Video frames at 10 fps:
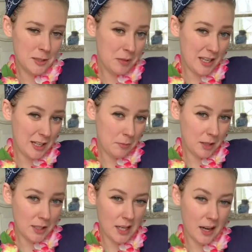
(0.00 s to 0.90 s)
be itty
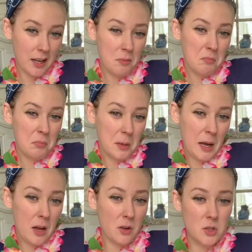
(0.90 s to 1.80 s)
bitty tiny, but
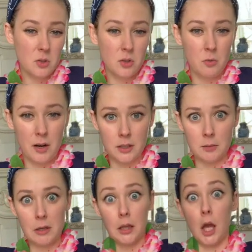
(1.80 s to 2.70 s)
I also don't want it to
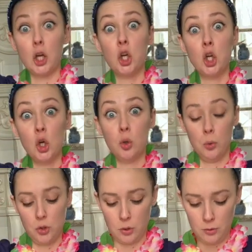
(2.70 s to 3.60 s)
be like
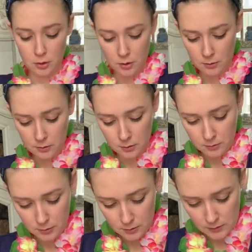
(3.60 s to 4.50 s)
huge.
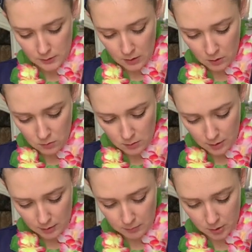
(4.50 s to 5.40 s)
So
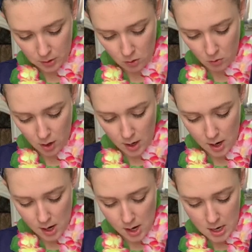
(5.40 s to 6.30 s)
I'm going to go
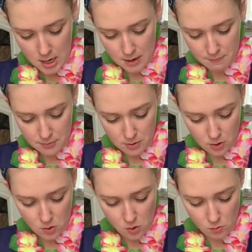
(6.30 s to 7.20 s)
up,
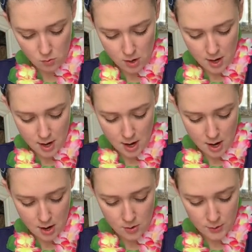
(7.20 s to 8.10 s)

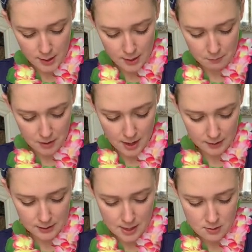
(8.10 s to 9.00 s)
around, and back
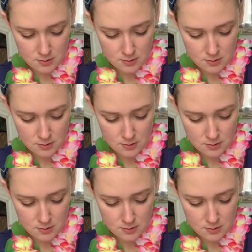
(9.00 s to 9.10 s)
down.